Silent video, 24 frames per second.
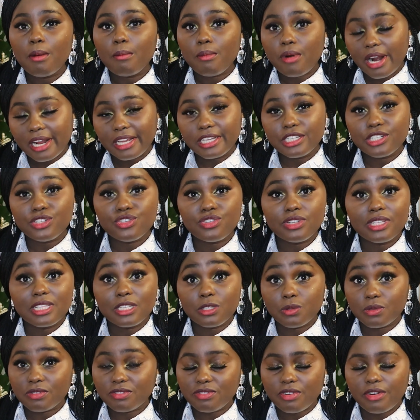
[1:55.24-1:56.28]
prior history.
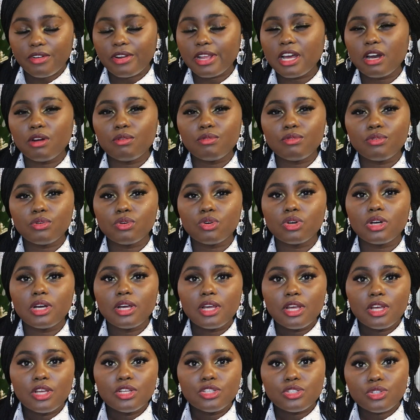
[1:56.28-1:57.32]
This was very helpful.
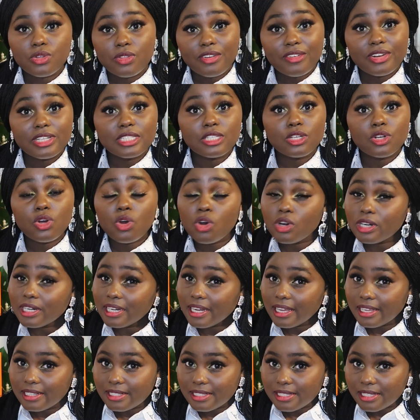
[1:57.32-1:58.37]
So there is an
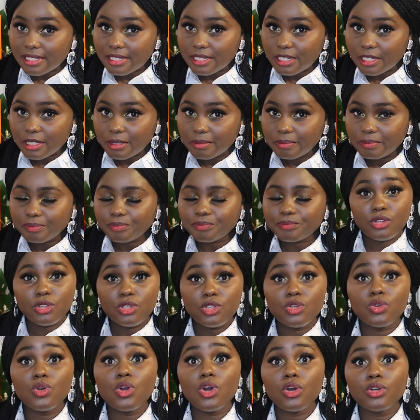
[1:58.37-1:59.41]
online system.
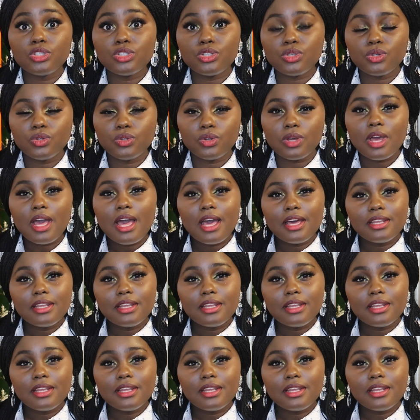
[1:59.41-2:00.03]
You go to